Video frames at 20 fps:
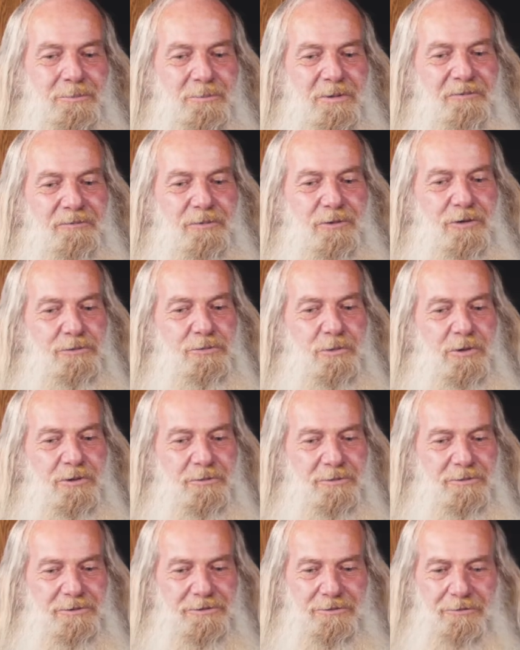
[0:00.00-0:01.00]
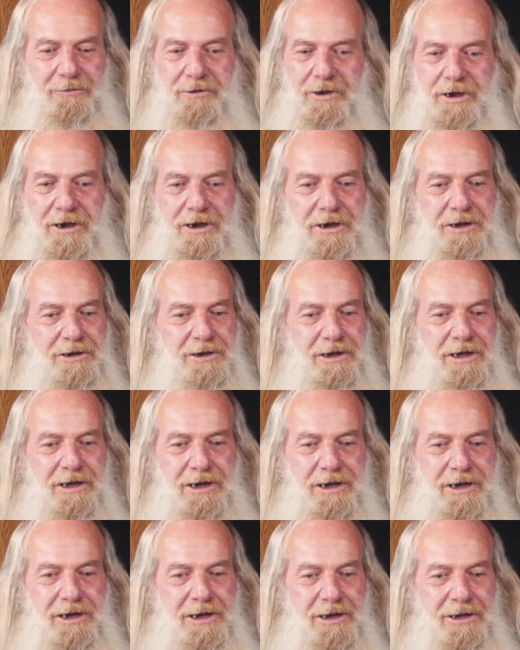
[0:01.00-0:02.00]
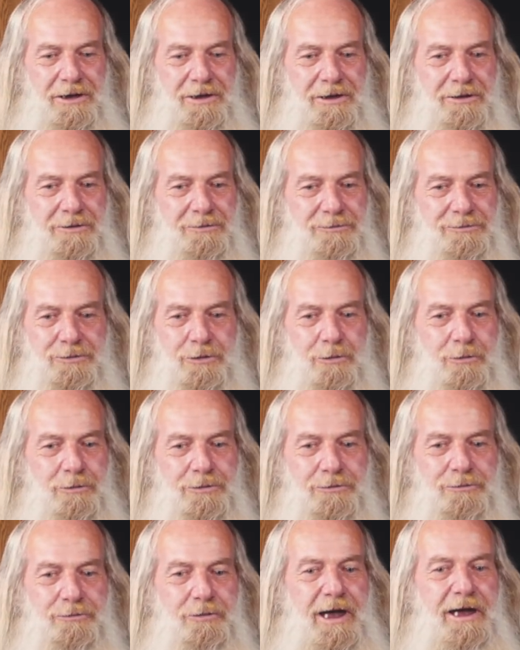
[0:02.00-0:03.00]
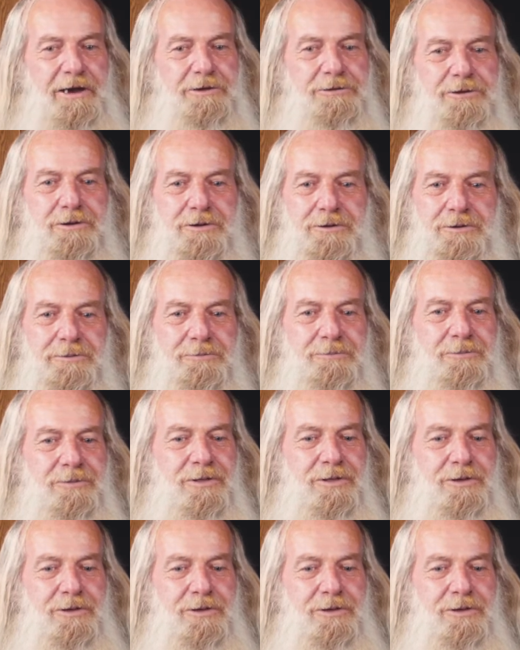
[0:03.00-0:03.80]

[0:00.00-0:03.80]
my first one was green, and it was so attractive.